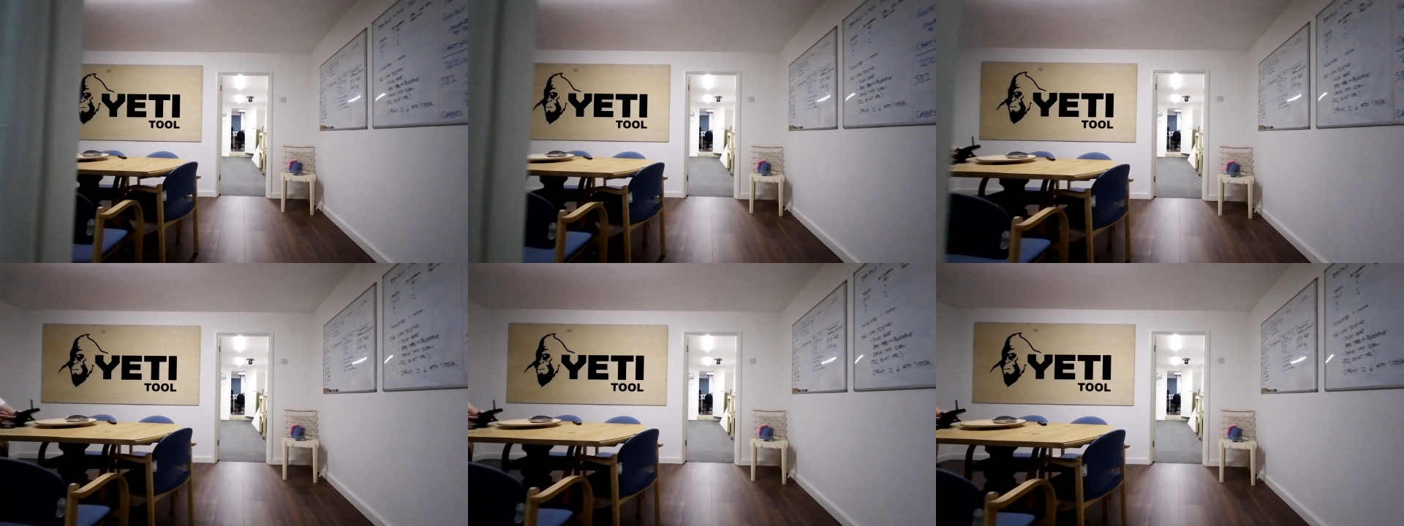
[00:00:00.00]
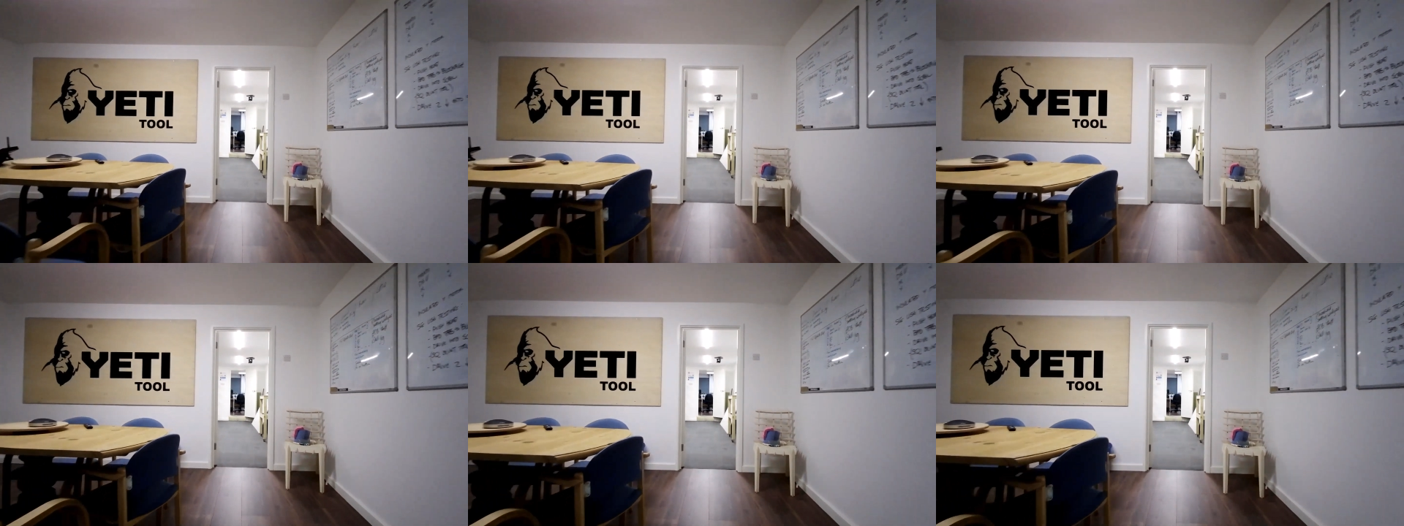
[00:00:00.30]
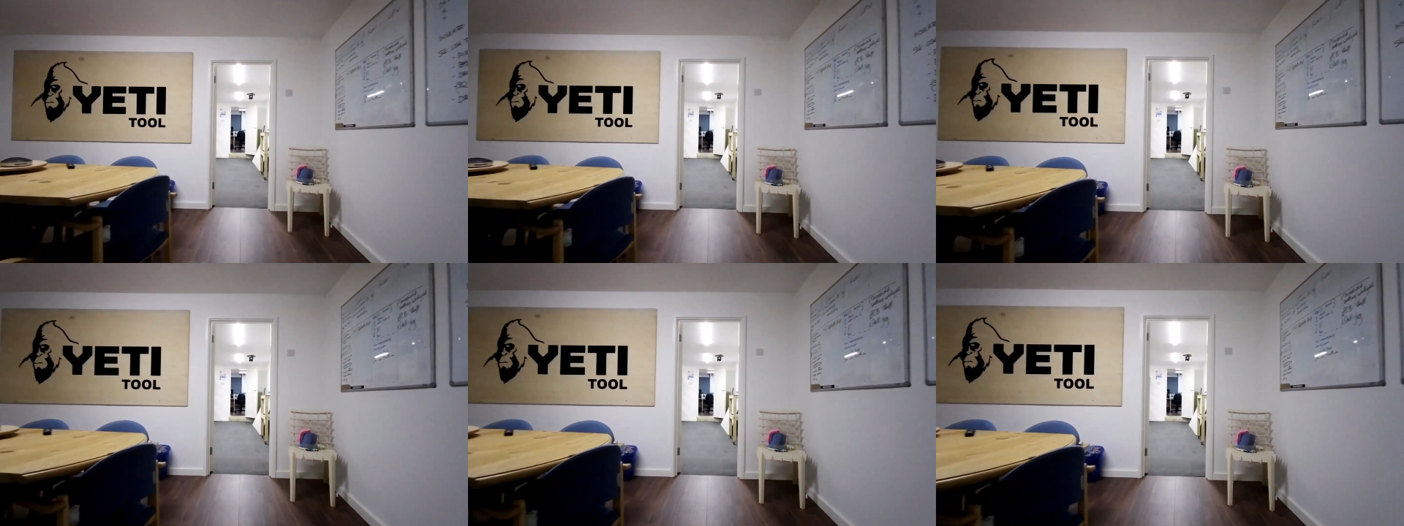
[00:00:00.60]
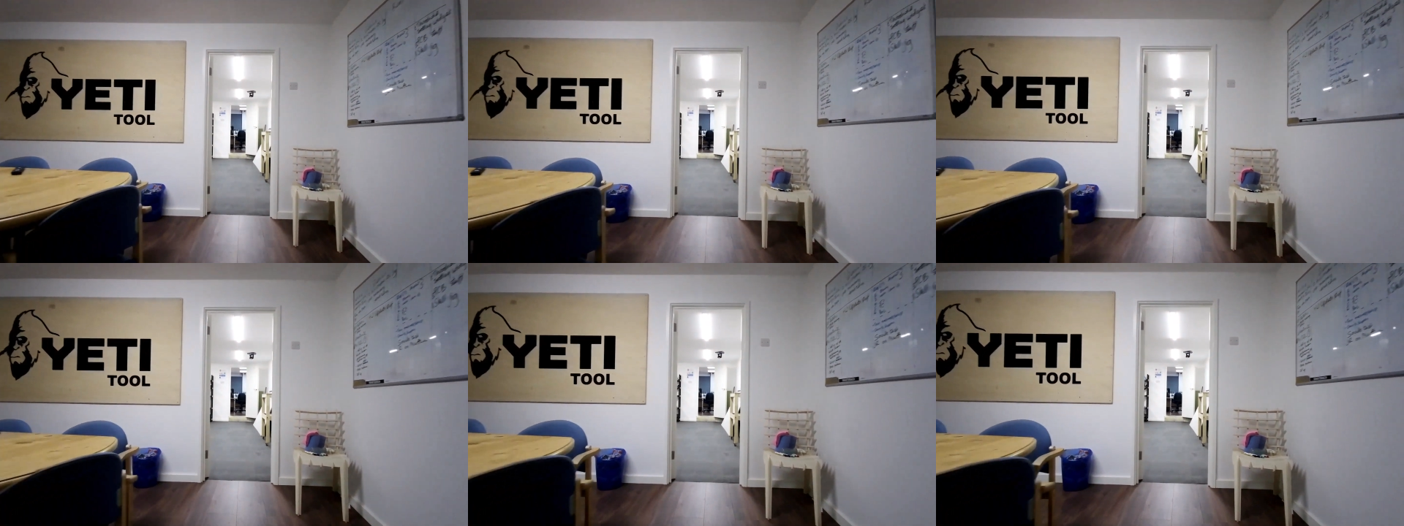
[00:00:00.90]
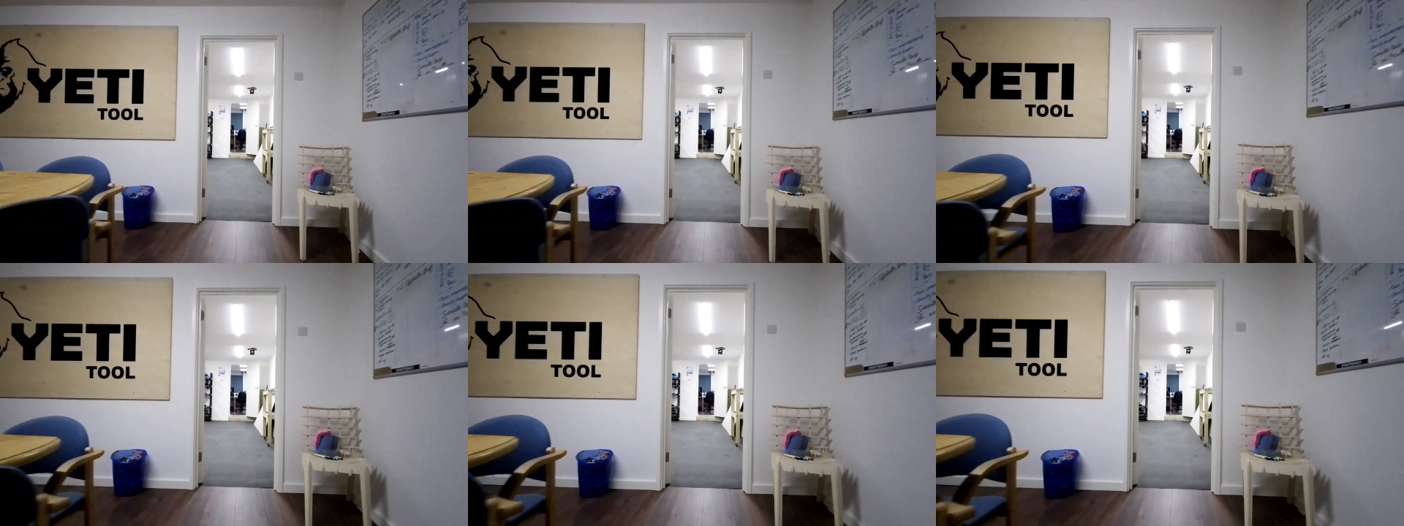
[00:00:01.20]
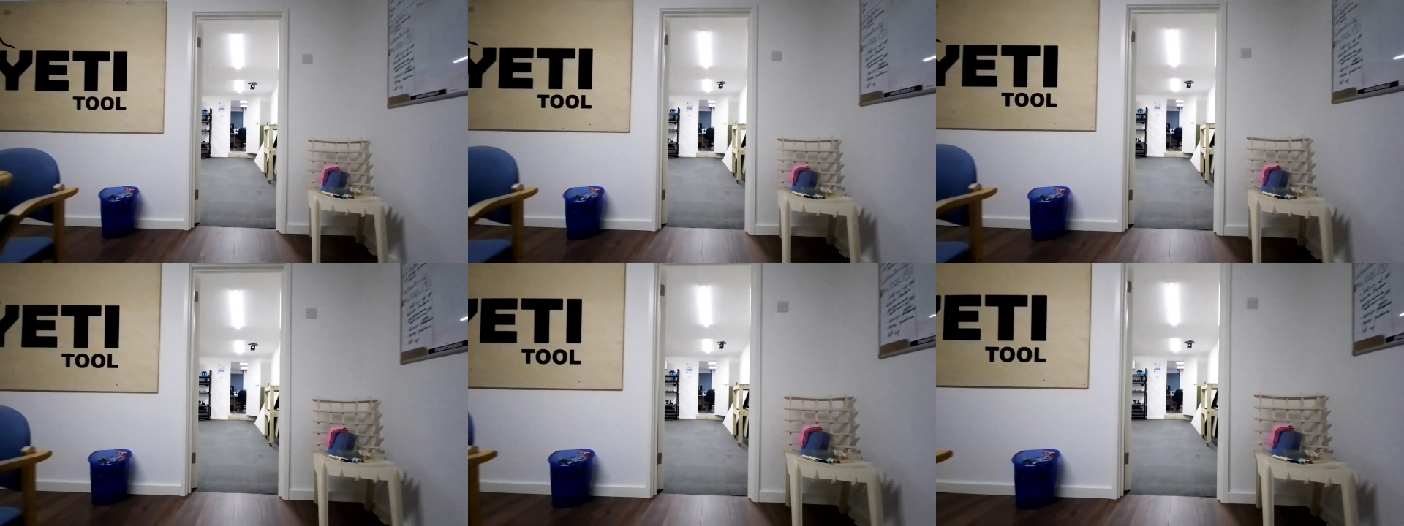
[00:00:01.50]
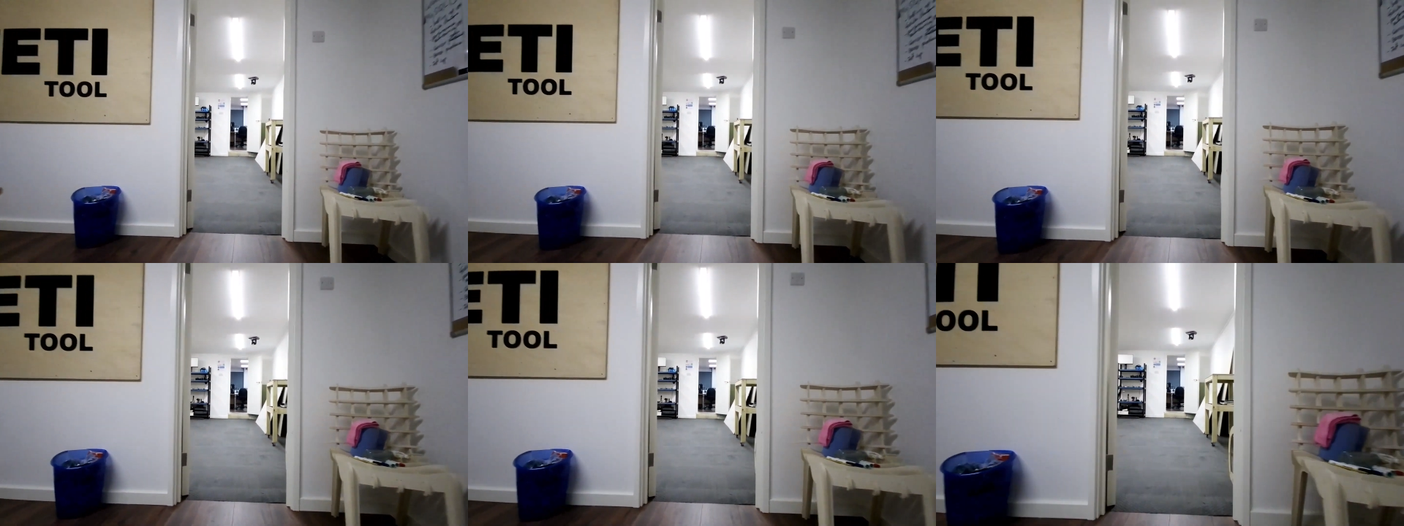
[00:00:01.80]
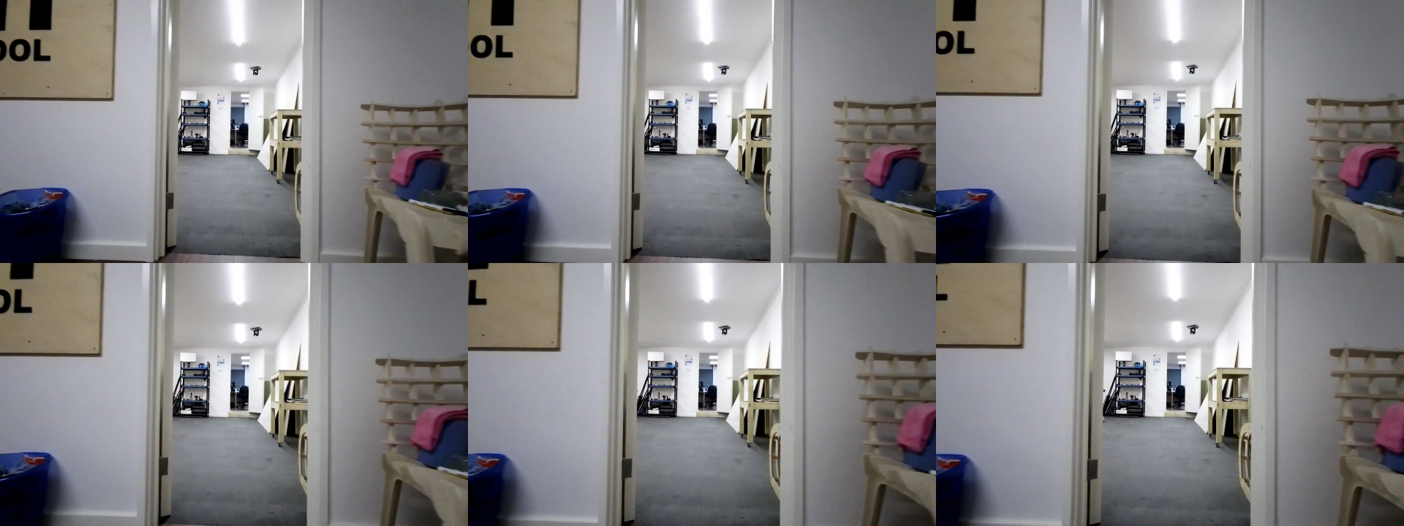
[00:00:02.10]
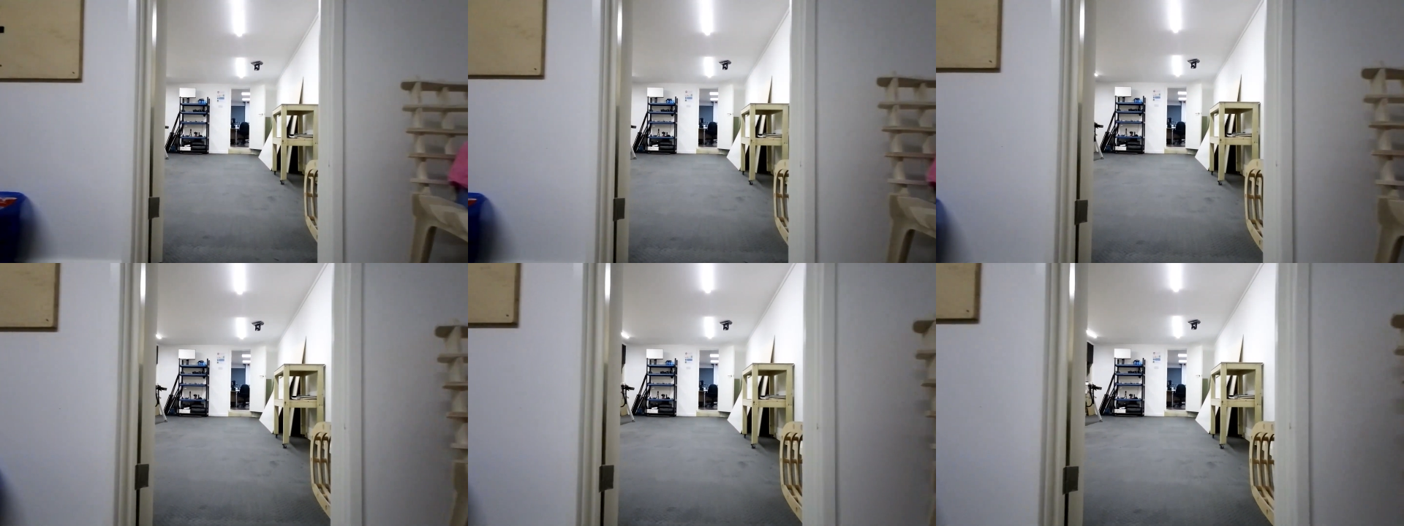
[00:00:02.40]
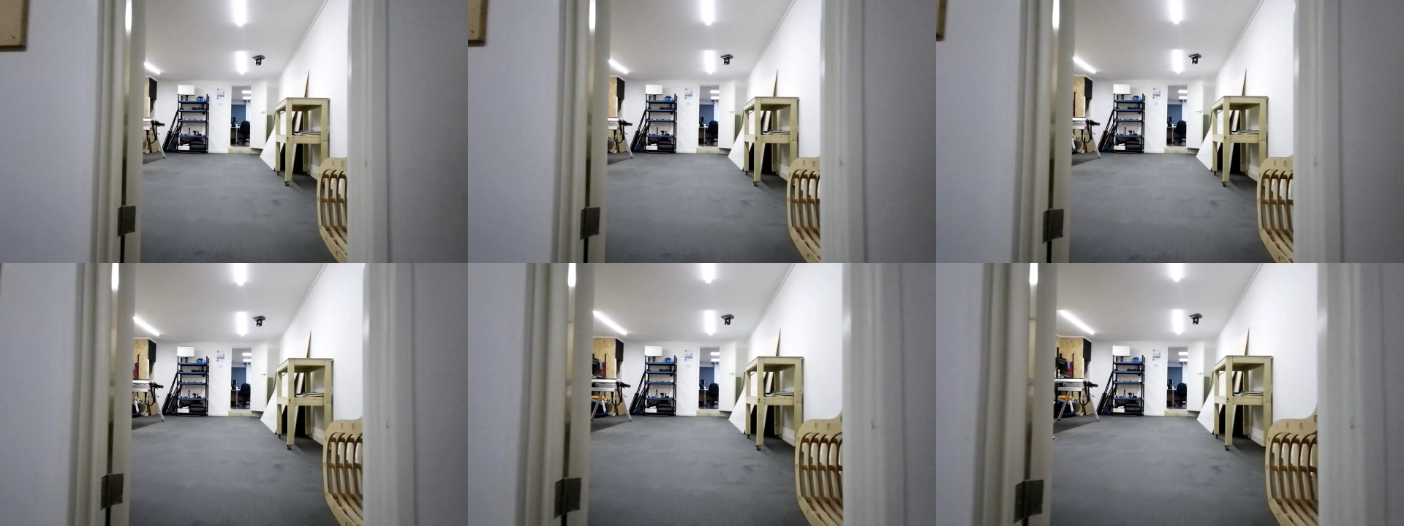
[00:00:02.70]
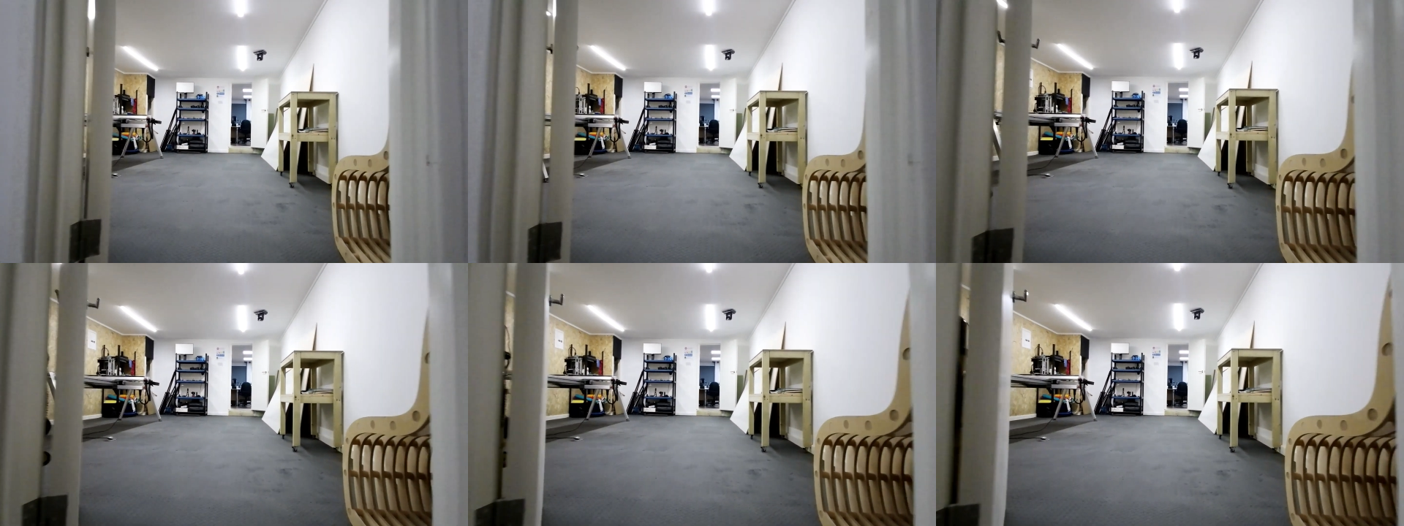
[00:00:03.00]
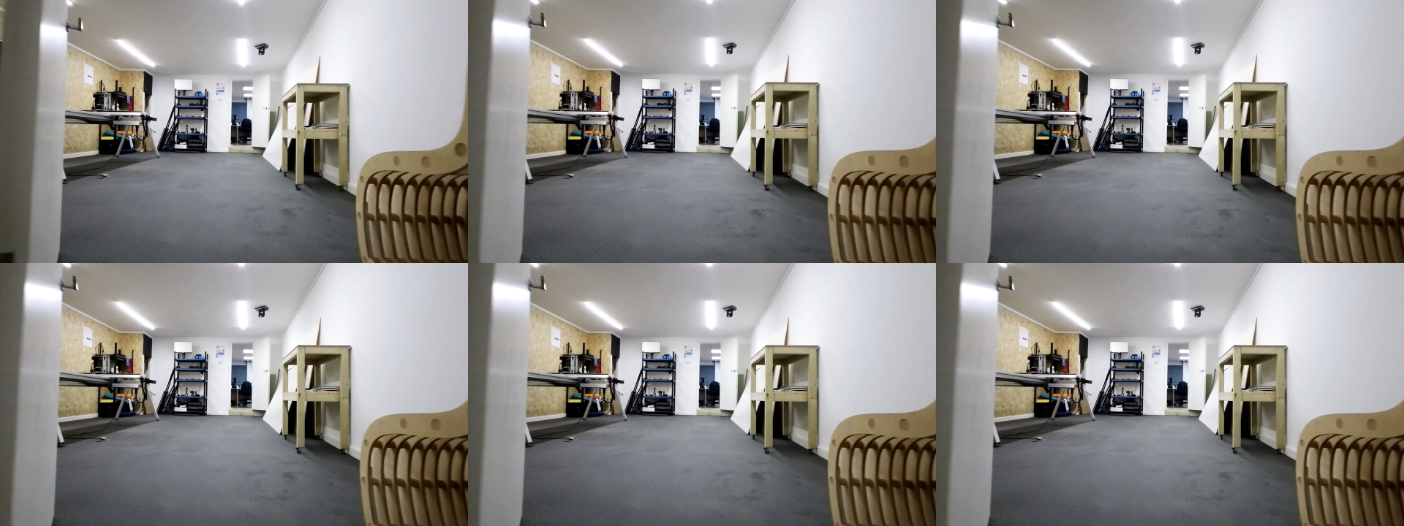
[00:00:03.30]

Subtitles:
No face is visible, so there are no lips to read.